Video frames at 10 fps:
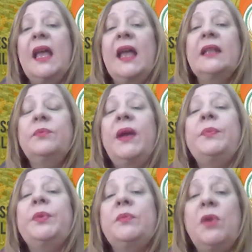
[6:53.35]
and by
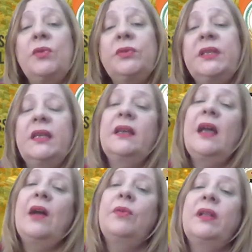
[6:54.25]
promoting
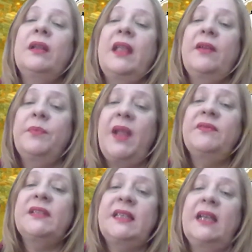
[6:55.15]
our
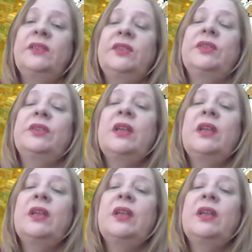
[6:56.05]
private sector